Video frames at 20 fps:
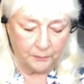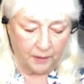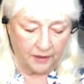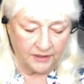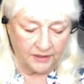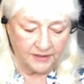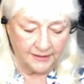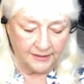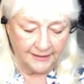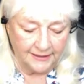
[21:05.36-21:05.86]

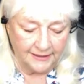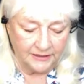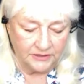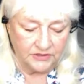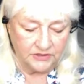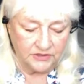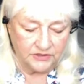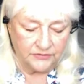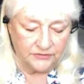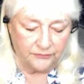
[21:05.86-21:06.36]
sparked an
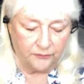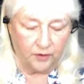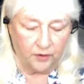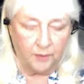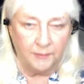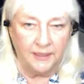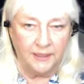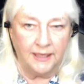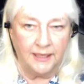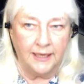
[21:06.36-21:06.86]
interest
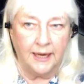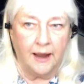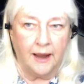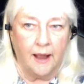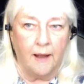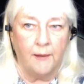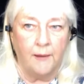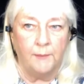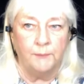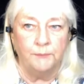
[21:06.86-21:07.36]
for me,
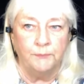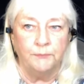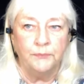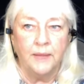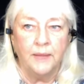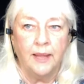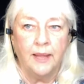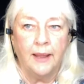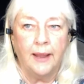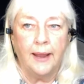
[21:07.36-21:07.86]

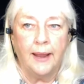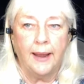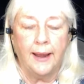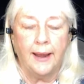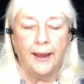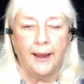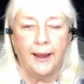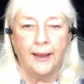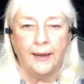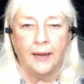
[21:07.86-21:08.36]

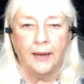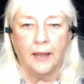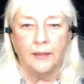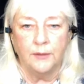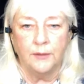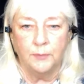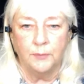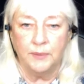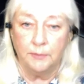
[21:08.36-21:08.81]
and other